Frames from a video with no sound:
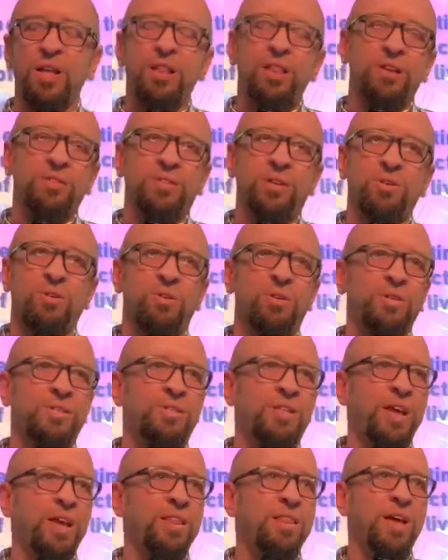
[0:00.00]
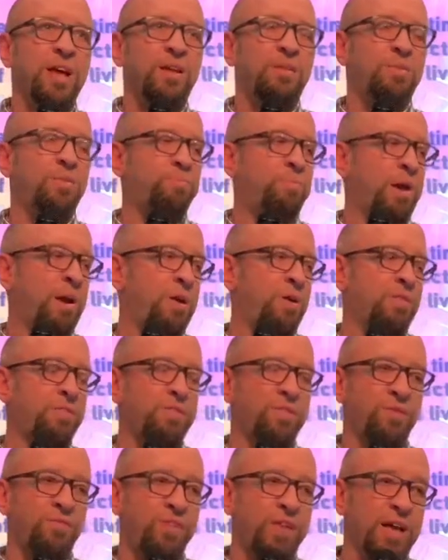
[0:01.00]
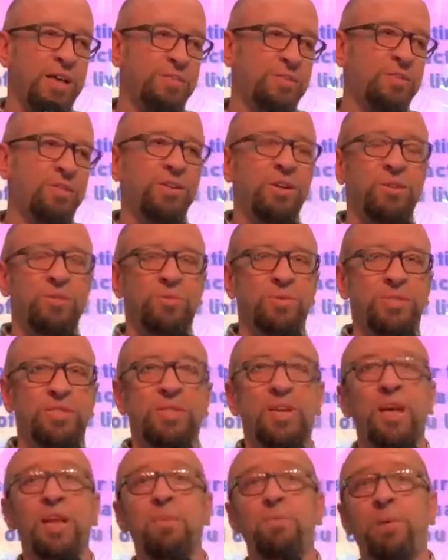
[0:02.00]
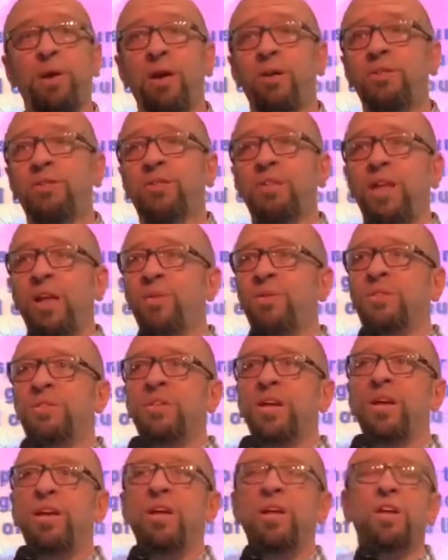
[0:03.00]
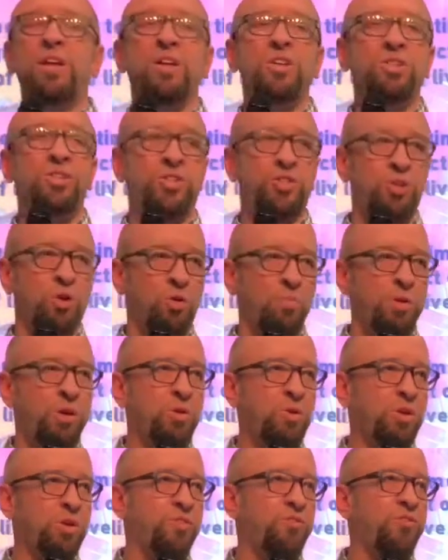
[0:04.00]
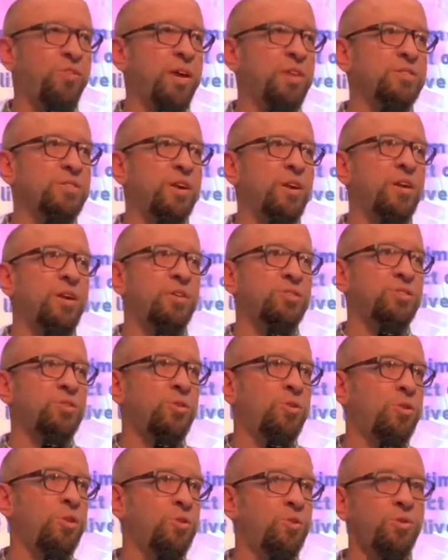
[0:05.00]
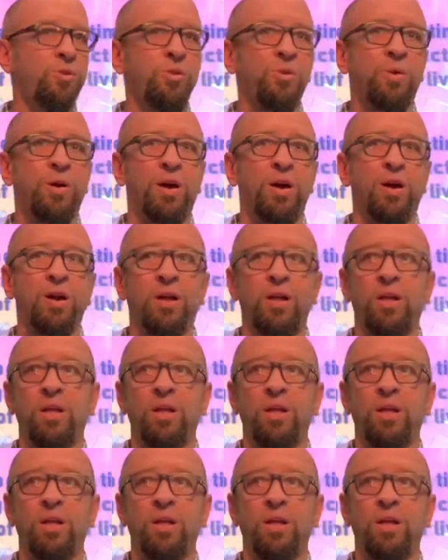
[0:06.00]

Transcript: There's an old saying that parents of yesteryears would say it and parents today would say it. Show me who your friends are, and I'll show you who you are.